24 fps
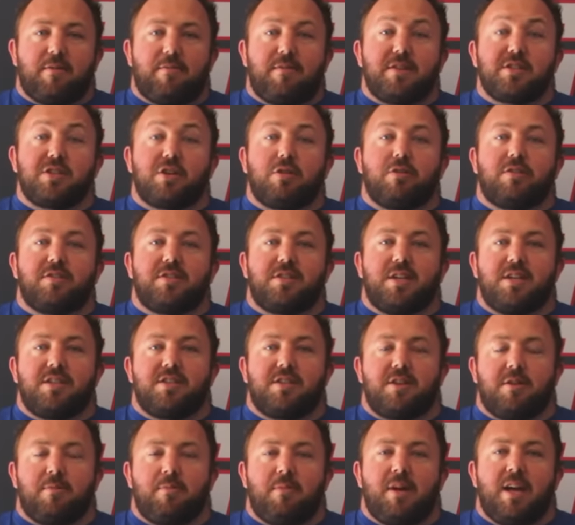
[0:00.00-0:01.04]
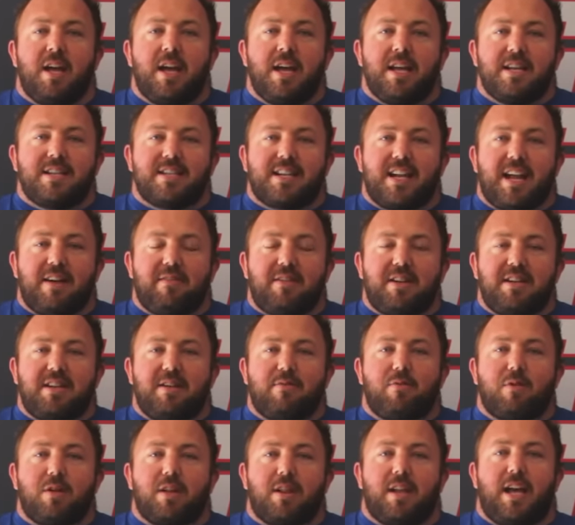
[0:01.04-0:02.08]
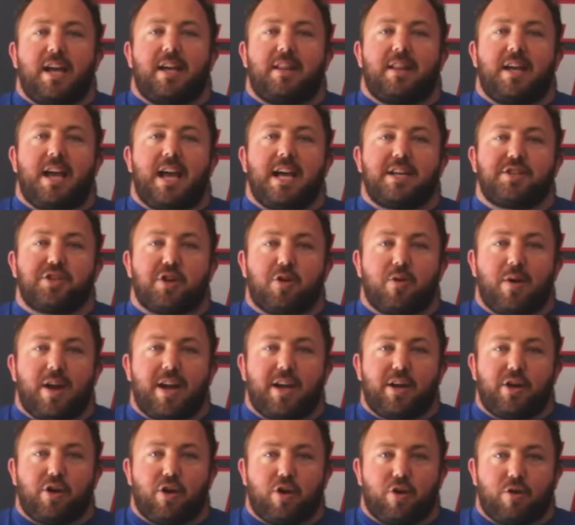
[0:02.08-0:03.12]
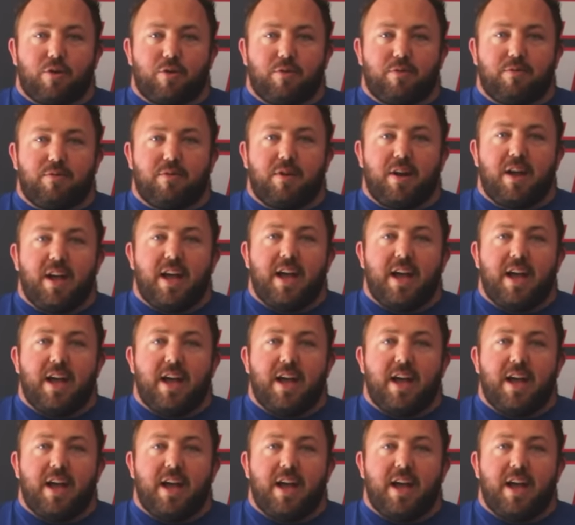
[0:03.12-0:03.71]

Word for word: physical system is going to have a different length SRA curve.